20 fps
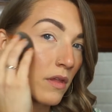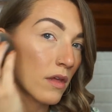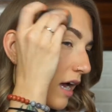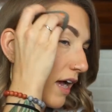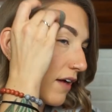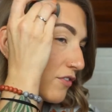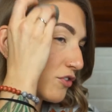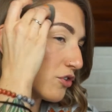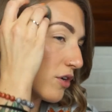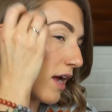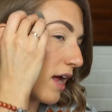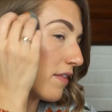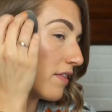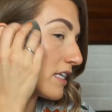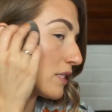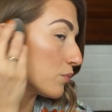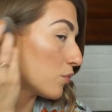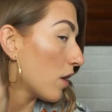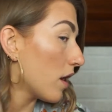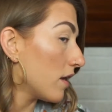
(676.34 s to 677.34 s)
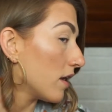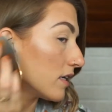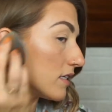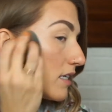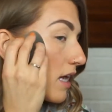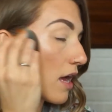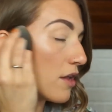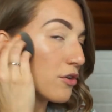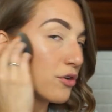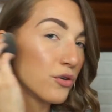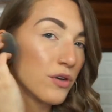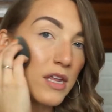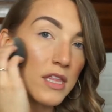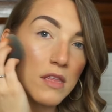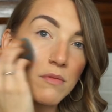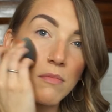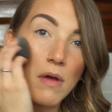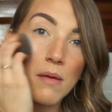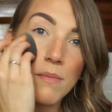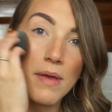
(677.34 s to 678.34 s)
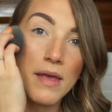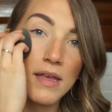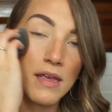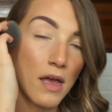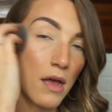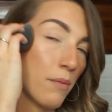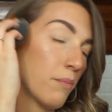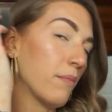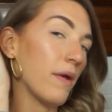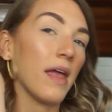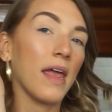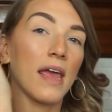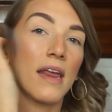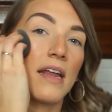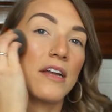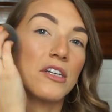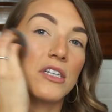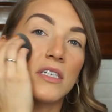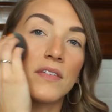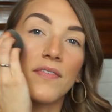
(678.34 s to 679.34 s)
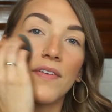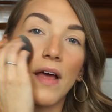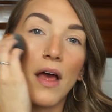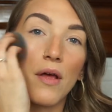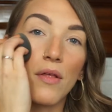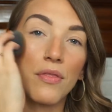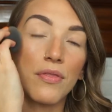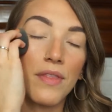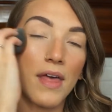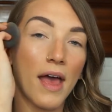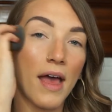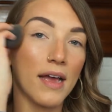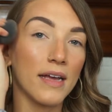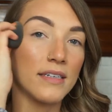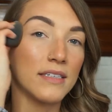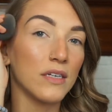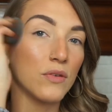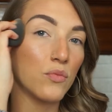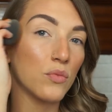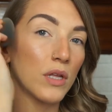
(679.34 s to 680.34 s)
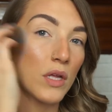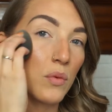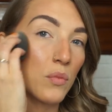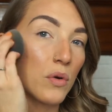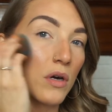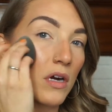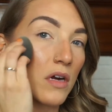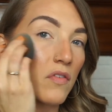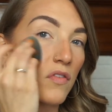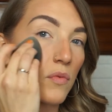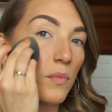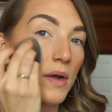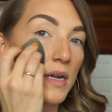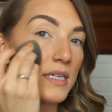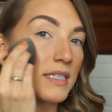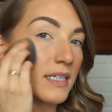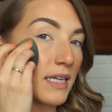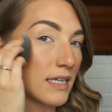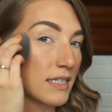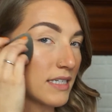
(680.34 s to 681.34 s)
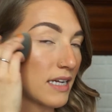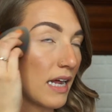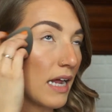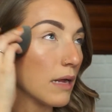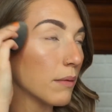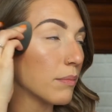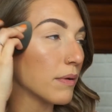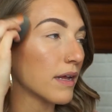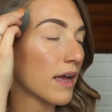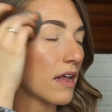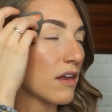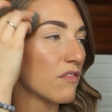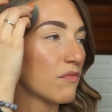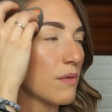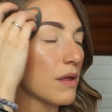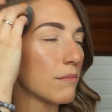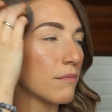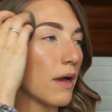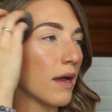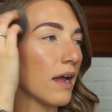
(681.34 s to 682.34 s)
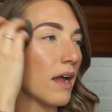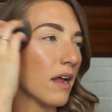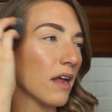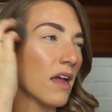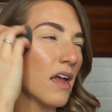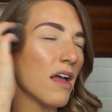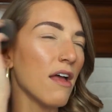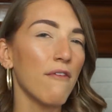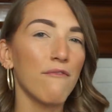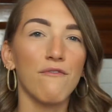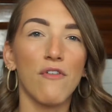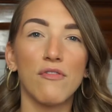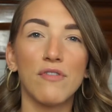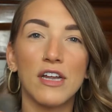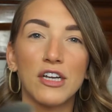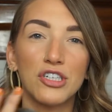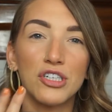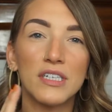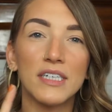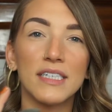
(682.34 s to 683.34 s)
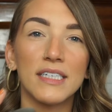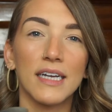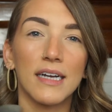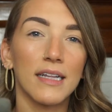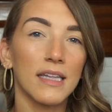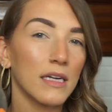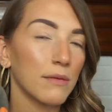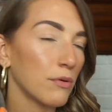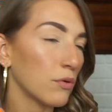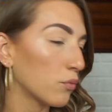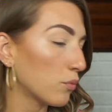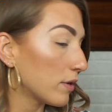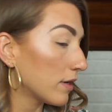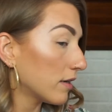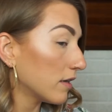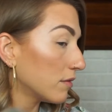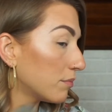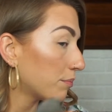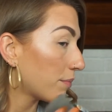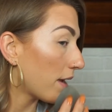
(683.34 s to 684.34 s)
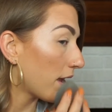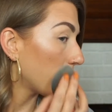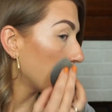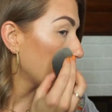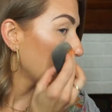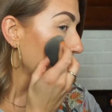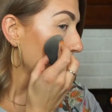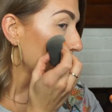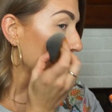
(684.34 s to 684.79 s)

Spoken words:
I've tried this product underneath of my makeup, and I just found that it didn't really work for my skin type. It kind of made my foundation sit a little bit weird, but